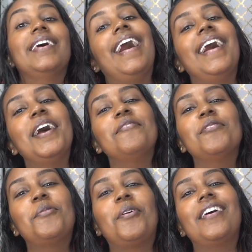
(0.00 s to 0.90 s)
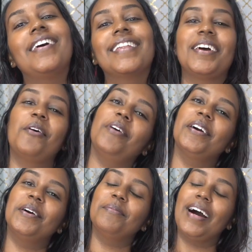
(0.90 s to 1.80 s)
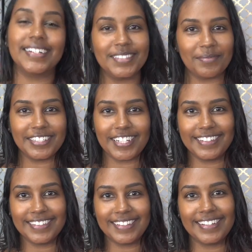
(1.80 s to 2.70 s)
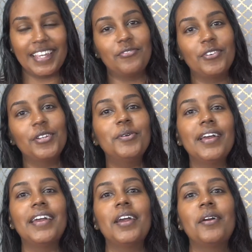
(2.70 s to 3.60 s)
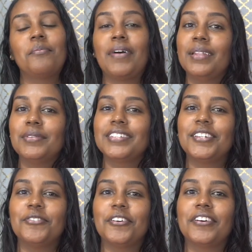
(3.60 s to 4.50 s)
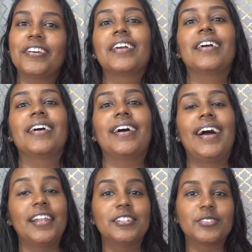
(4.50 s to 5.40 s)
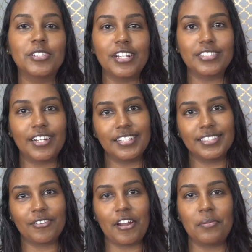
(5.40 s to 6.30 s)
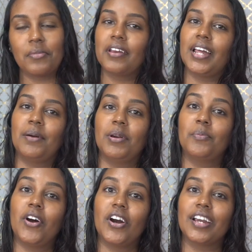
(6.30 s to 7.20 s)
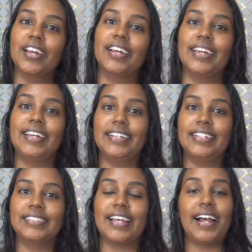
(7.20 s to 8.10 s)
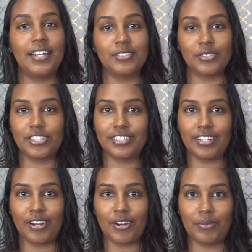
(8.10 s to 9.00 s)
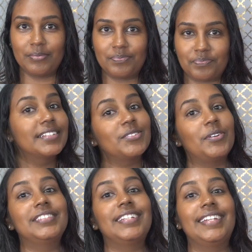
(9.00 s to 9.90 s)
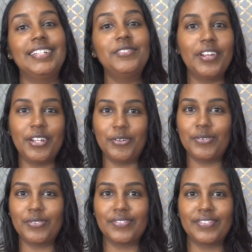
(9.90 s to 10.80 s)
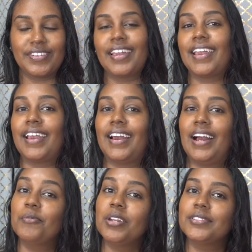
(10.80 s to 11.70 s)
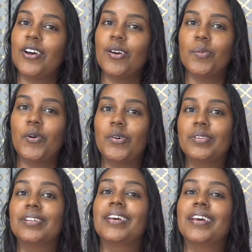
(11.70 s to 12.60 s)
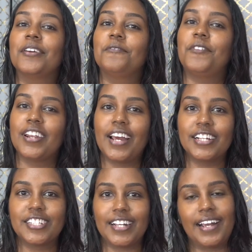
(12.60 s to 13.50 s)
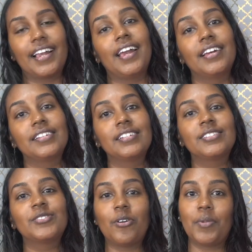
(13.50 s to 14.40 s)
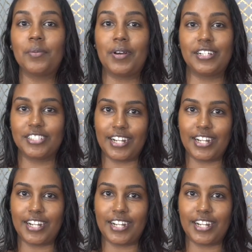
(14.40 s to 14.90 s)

Hi everyone, welcome back to my channel. If you're new here, my name is Kira, Island Socialist on Instagram, and my blog is islandsocialist.com. So in today's video, I'm going to be talking about fun hashtag sewmanpants